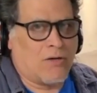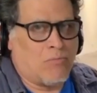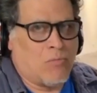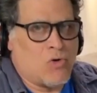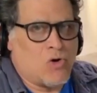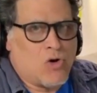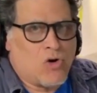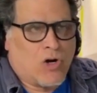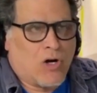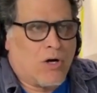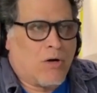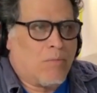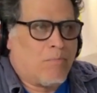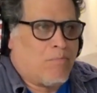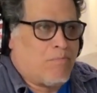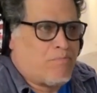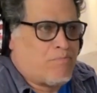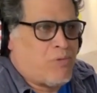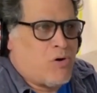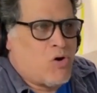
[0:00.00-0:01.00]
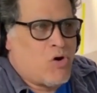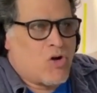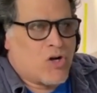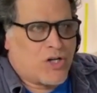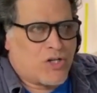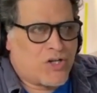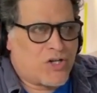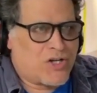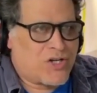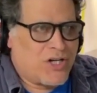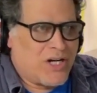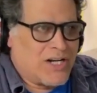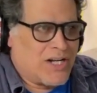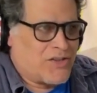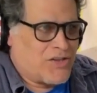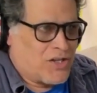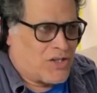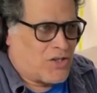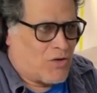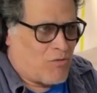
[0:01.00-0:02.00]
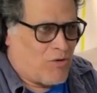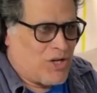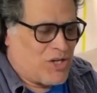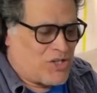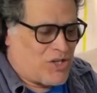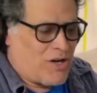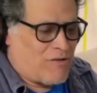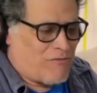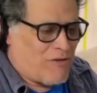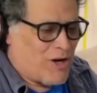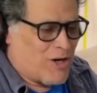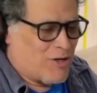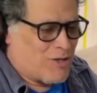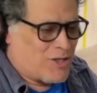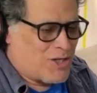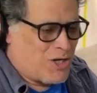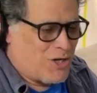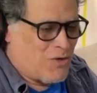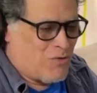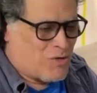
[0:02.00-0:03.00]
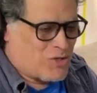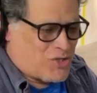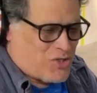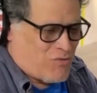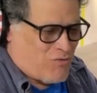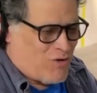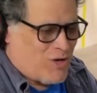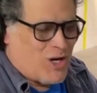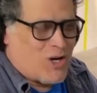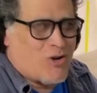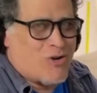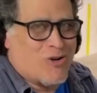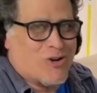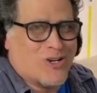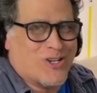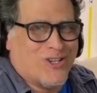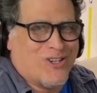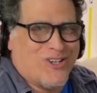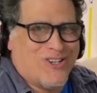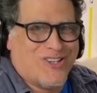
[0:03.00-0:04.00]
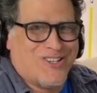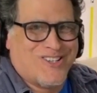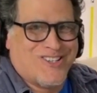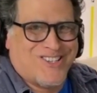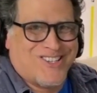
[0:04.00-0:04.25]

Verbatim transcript: lot more push. And I think the reason I fired two was the recoil.